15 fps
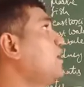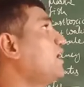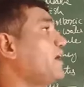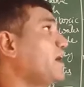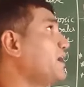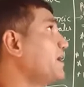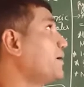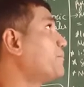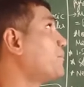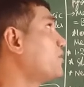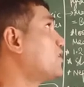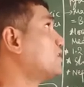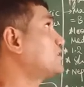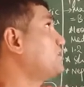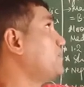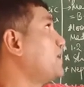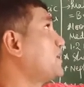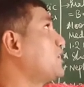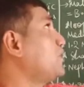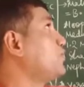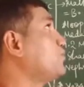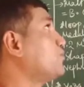and
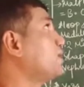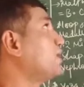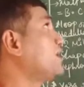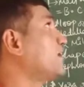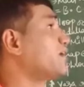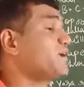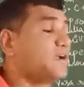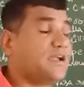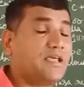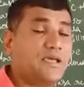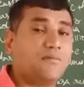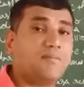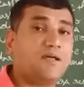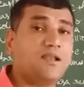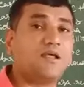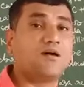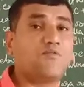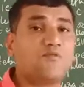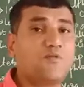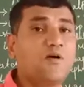approximately 1200 ml of